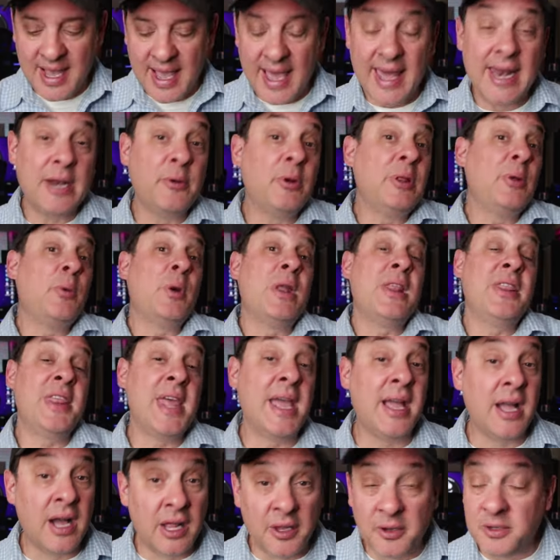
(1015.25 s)
And I really want to
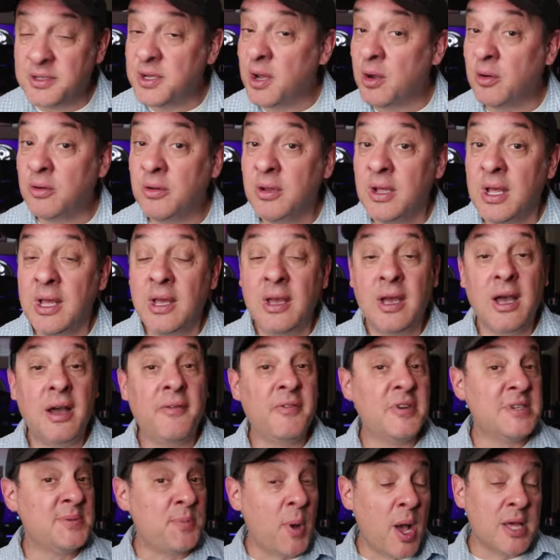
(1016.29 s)
thank Colortone uh,
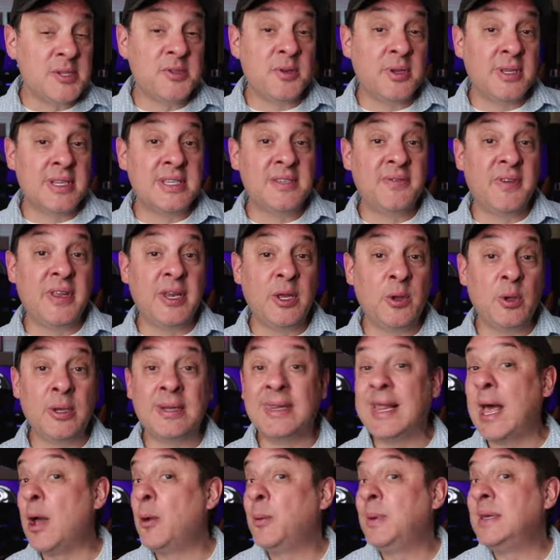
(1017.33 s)
for sponsoring this video and
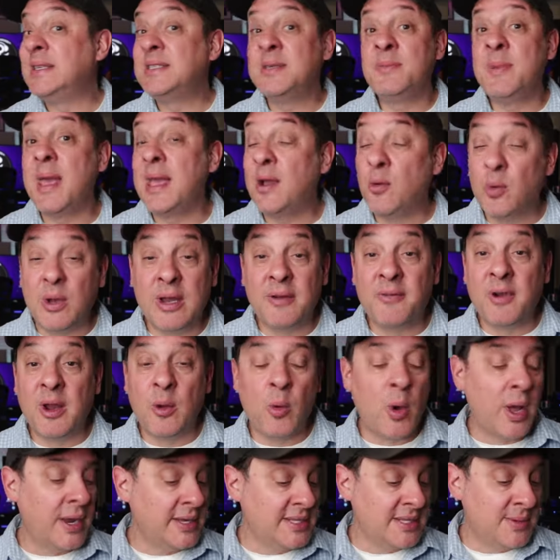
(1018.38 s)
allowing me to make whatever I
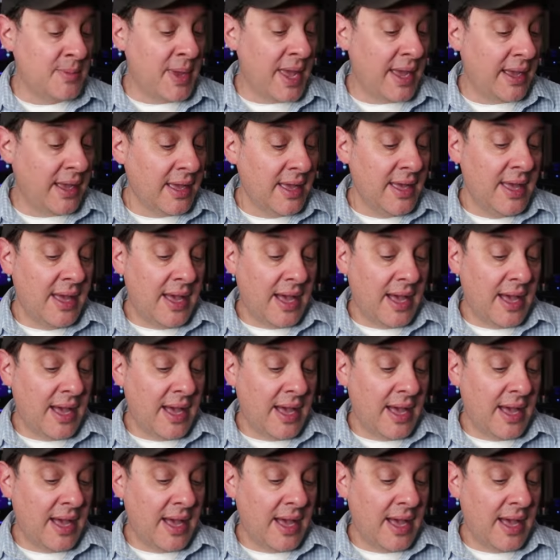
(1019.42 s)
wanted to make.